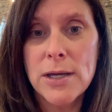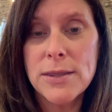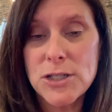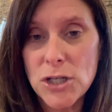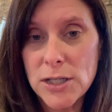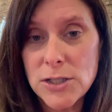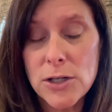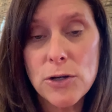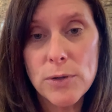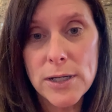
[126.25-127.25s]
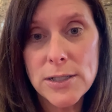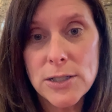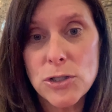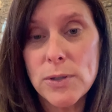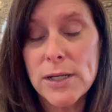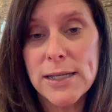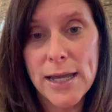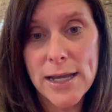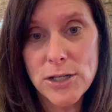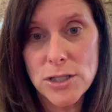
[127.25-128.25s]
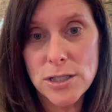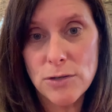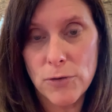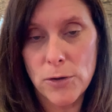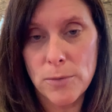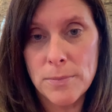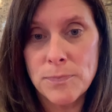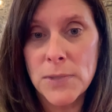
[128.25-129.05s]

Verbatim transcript: The session agreed to engage this firm